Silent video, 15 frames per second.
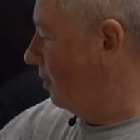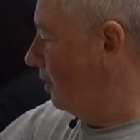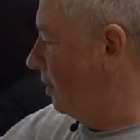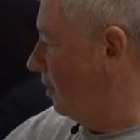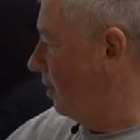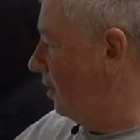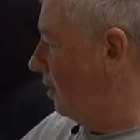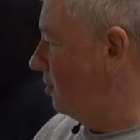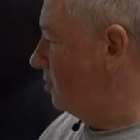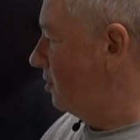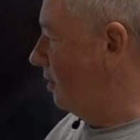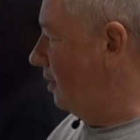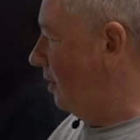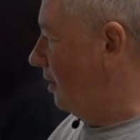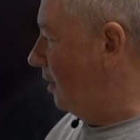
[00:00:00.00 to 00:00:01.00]
leading edge.
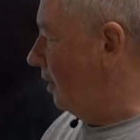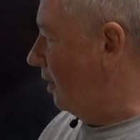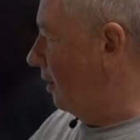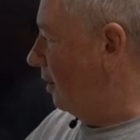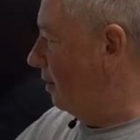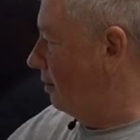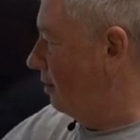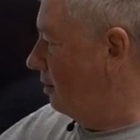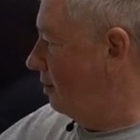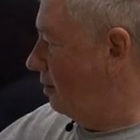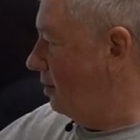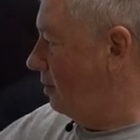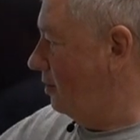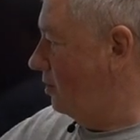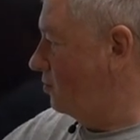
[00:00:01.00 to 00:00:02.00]
And
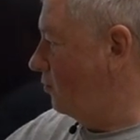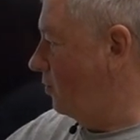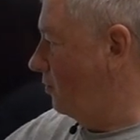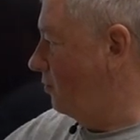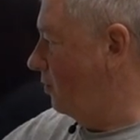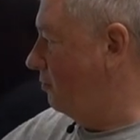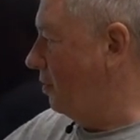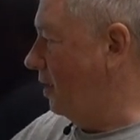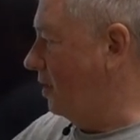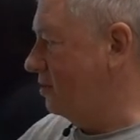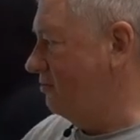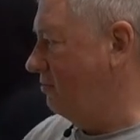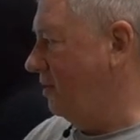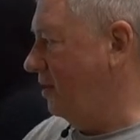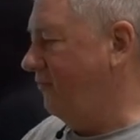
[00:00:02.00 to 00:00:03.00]
in this one, we're
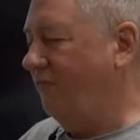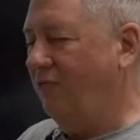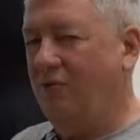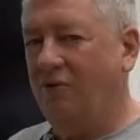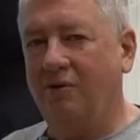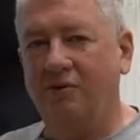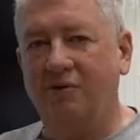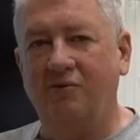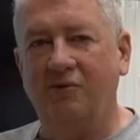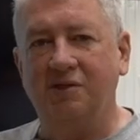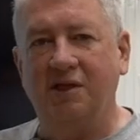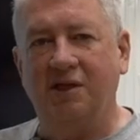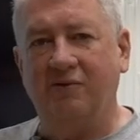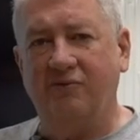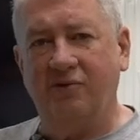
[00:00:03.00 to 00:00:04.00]
positive about 4 degrees
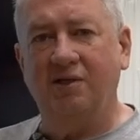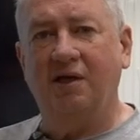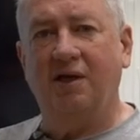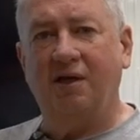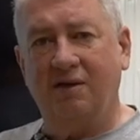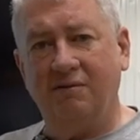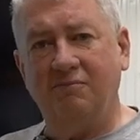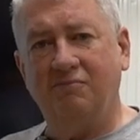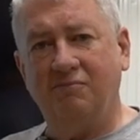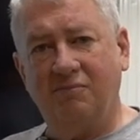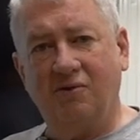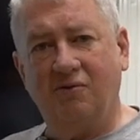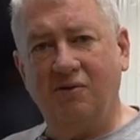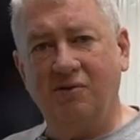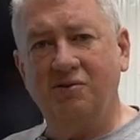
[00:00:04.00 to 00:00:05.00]
angle of attack.
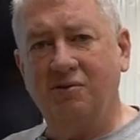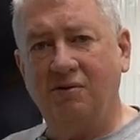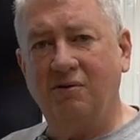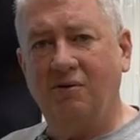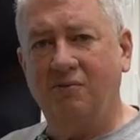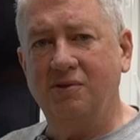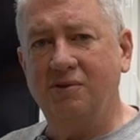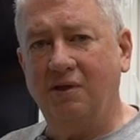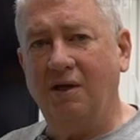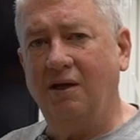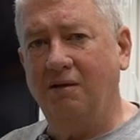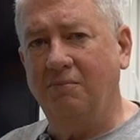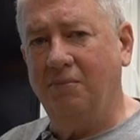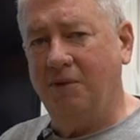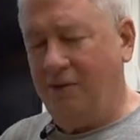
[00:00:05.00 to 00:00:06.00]
And cruise, you're always got a
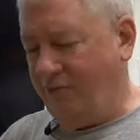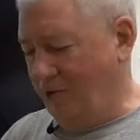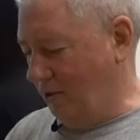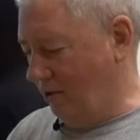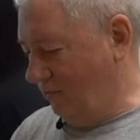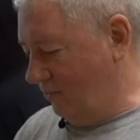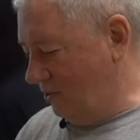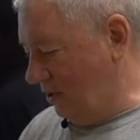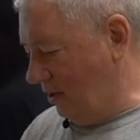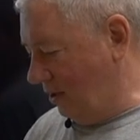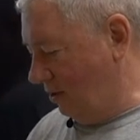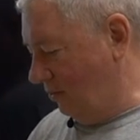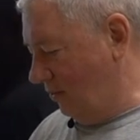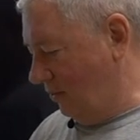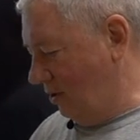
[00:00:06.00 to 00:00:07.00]
little bit of angle of
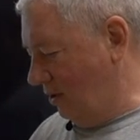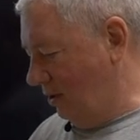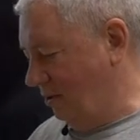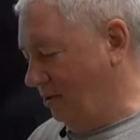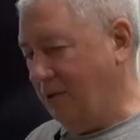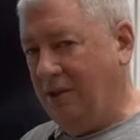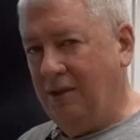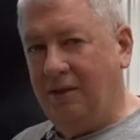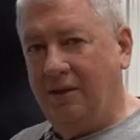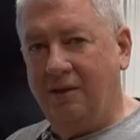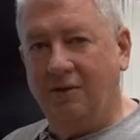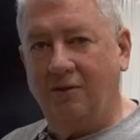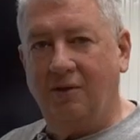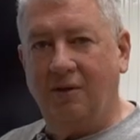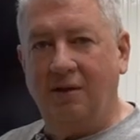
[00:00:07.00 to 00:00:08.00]
attack going there.
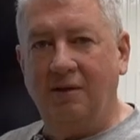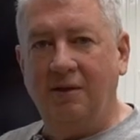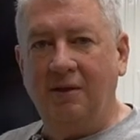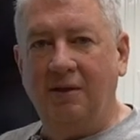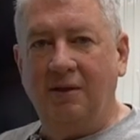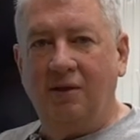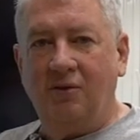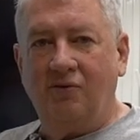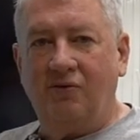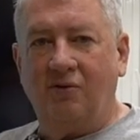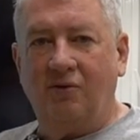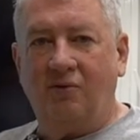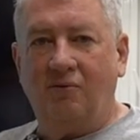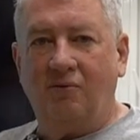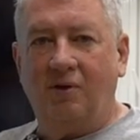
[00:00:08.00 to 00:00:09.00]
Okay,
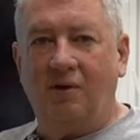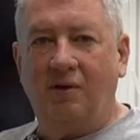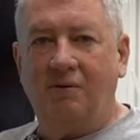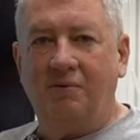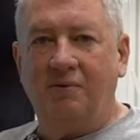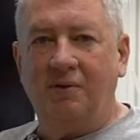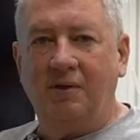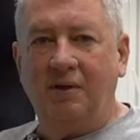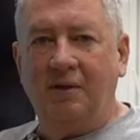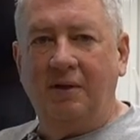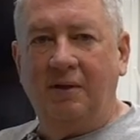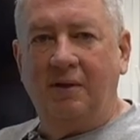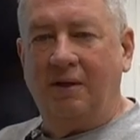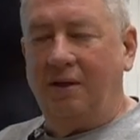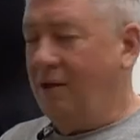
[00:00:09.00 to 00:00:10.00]
so
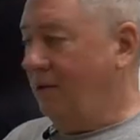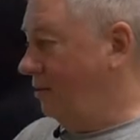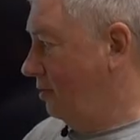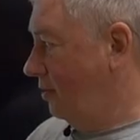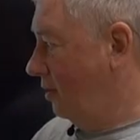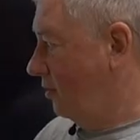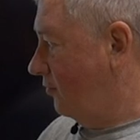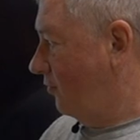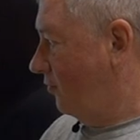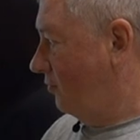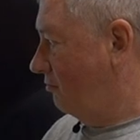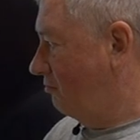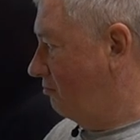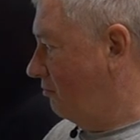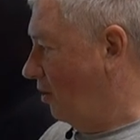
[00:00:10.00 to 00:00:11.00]
it's
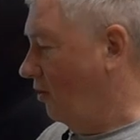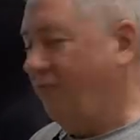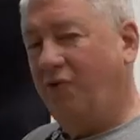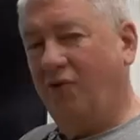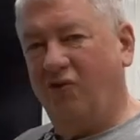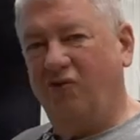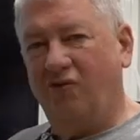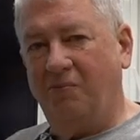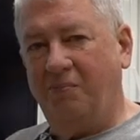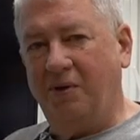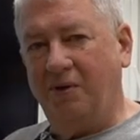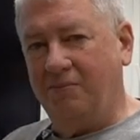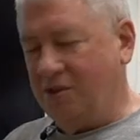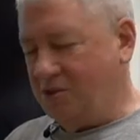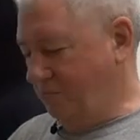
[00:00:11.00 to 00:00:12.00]
all the forces are
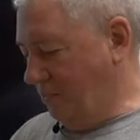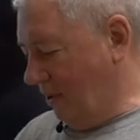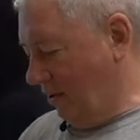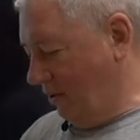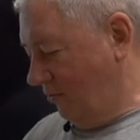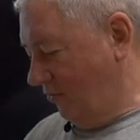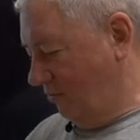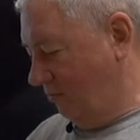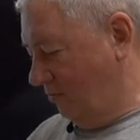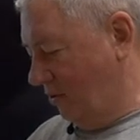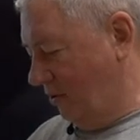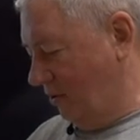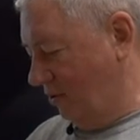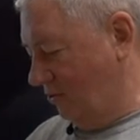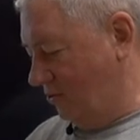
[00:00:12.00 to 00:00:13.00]
pretty much balanced.
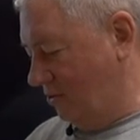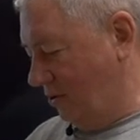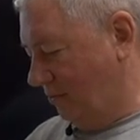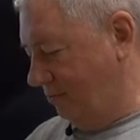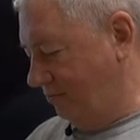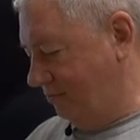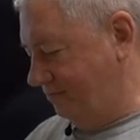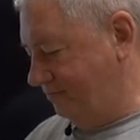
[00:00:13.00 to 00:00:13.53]
Pretty interesting.